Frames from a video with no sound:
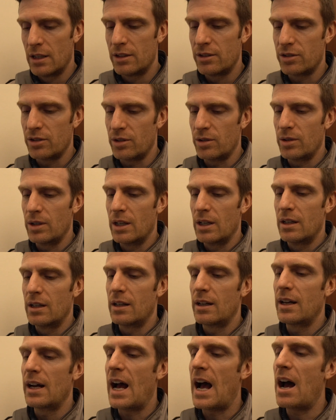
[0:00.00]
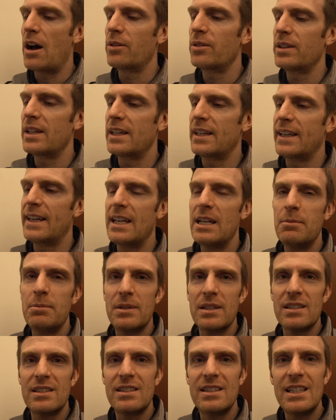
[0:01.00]
So how do they
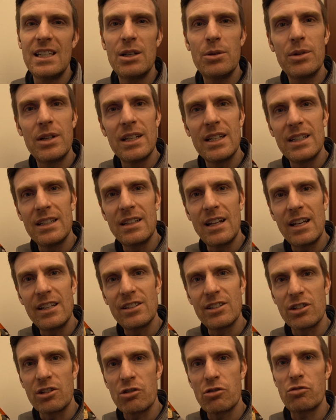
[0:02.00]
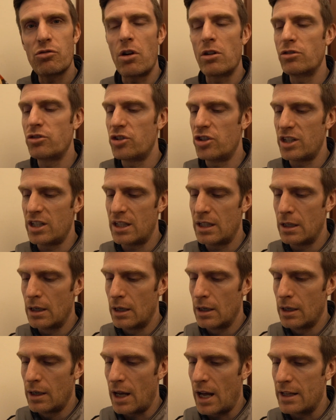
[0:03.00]
keep the seaweed nice and crunchy
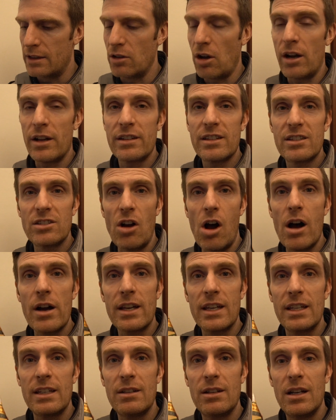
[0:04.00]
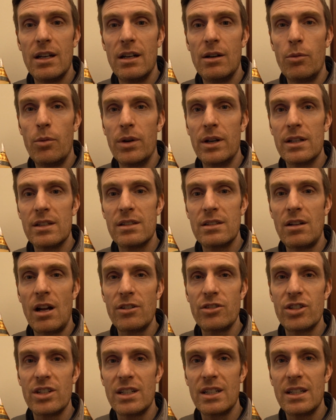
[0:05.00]
and not soggy when it's
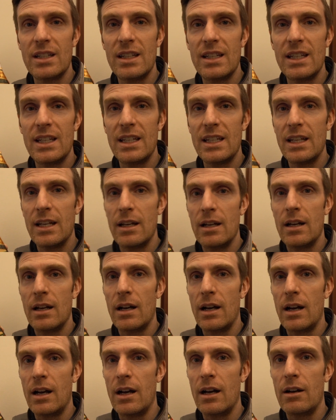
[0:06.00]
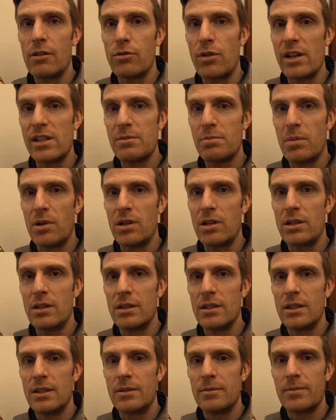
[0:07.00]
touching the rice
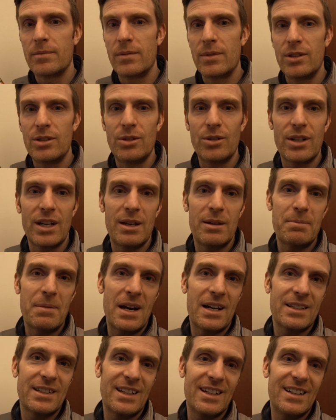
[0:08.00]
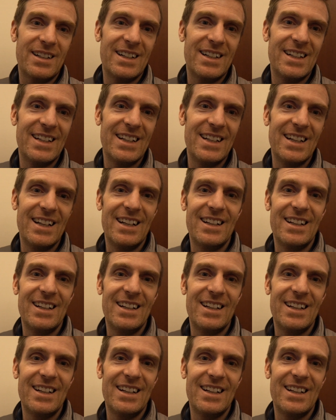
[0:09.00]
ball? You okay back there?